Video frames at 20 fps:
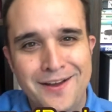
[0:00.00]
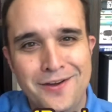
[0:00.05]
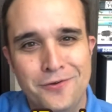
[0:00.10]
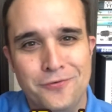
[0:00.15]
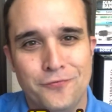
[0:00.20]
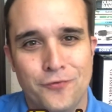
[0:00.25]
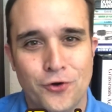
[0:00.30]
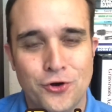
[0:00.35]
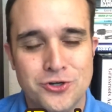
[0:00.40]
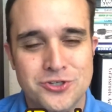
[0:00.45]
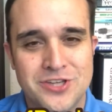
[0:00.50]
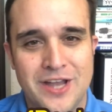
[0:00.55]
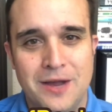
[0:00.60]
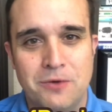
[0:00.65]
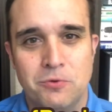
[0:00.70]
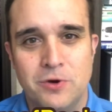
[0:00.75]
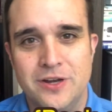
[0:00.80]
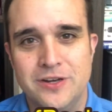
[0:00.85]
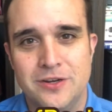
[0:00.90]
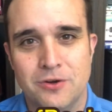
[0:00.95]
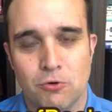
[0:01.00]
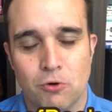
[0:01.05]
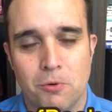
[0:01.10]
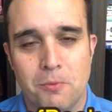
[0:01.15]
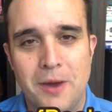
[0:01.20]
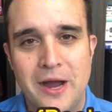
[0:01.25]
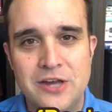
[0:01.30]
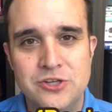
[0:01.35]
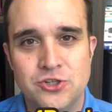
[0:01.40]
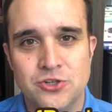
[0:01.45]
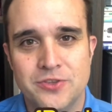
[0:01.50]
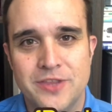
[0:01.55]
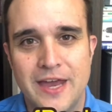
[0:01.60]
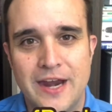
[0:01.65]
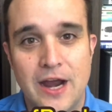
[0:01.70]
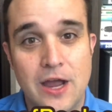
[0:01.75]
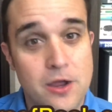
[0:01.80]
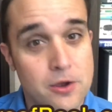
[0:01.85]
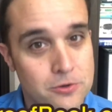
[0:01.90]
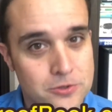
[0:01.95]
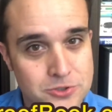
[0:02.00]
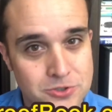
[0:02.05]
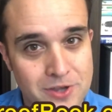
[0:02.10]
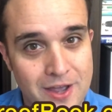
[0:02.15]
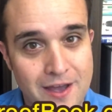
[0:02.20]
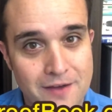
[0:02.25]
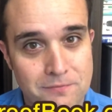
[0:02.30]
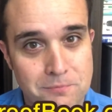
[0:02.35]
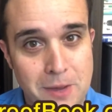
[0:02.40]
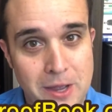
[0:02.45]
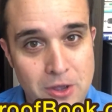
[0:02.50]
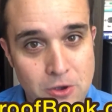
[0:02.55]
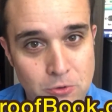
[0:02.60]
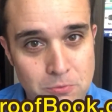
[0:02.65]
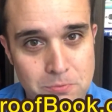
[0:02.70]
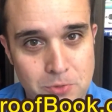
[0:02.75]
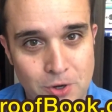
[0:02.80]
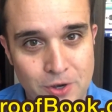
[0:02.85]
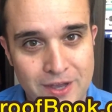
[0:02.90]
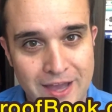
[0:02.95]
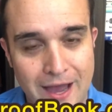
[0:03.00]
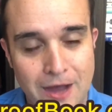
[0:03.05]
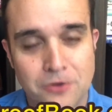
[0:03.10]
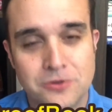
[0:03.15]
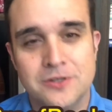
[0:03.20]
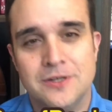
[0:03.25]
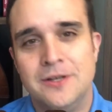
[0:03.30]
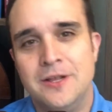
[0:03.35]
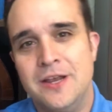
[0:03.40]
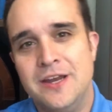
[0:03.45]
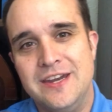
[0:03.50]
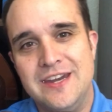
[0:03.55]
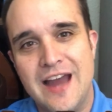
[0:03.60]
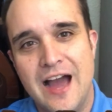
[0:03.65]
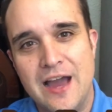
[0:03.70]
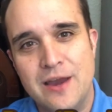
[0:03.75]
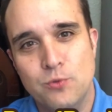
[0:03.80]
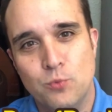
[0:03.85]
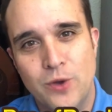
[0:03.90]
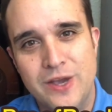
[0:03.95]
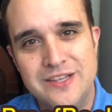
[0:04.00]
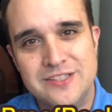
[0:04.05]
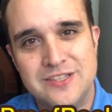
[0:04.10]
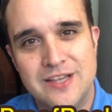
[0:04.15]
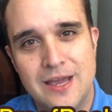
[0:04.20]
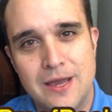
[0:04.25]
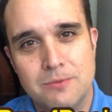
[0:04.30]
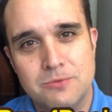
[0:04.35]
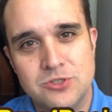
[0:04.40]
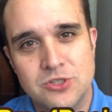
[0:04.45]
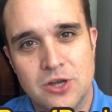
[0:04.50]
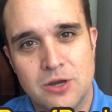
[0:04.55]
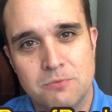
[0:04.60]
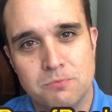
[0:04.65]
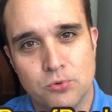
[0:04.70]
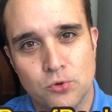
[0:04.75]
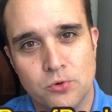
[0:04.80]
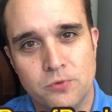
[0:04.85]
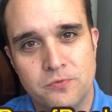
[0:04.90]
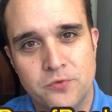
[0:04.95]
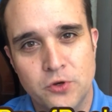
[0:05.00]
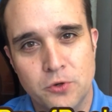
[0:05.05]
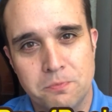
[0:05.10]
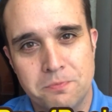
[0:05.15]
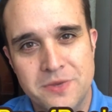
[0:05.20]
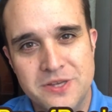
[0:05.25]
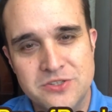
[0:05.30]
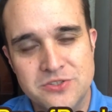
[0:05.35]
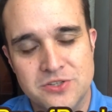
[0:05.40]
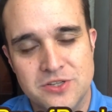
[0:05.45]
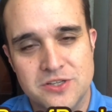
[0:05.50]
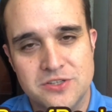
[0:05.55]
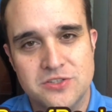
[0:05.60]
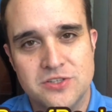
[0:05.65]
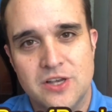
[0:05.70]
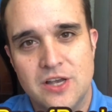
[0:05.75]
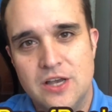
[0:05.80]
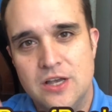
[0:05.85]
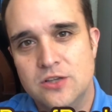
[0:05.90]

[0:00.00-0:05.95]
First, I wanted to remind you that I also have my own book out, 9 Ways to Amazon Proof Your Business.